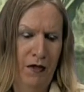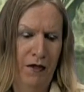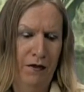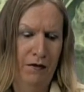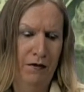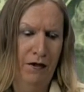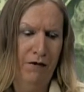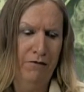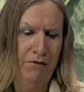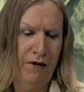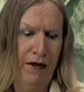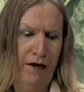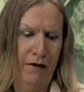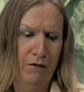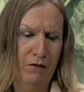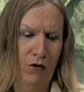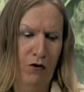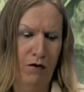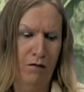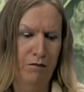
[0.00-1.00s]
they
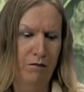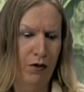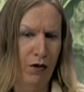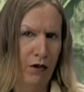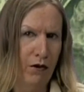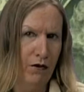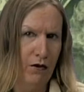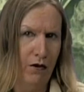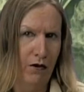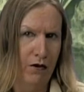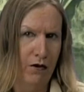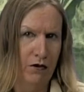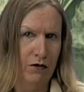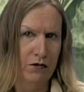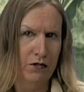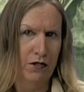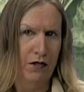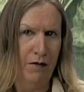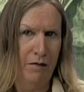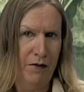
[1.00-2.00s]
found more bullet
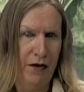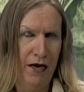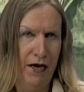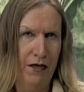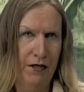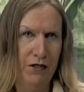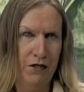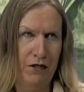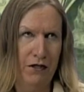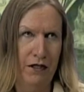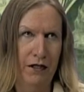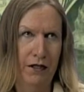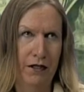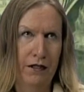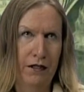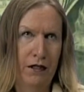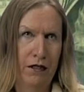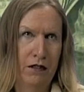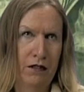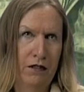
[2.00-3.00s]
holes in the pantry
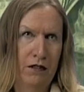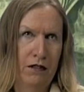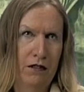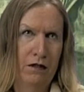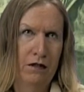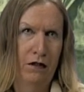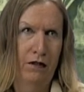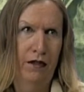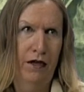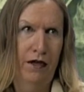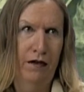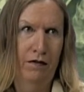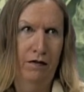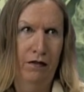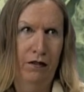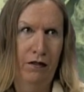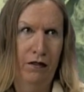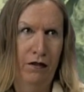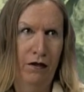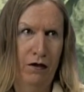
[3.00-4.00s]

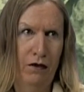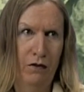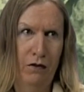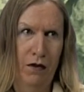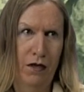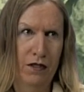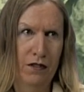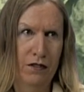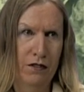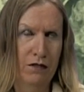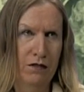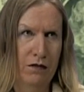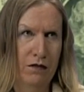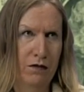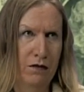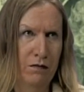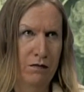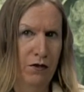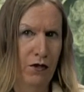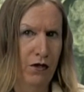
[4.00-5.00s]
than there was
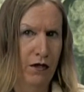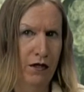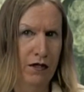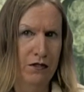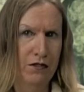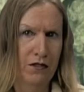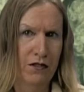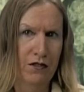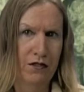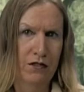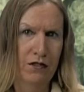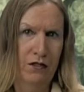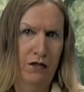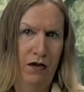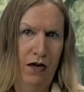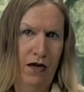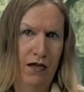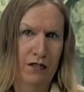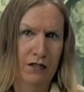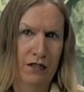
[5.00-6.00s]
bullets in
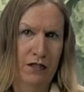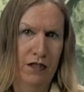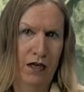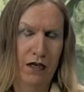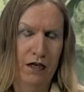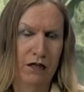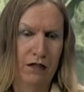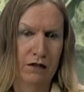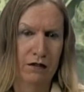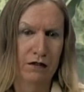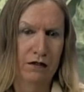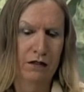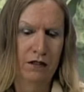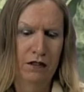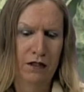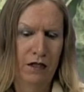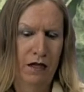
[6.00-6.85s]
Sirhan's gun.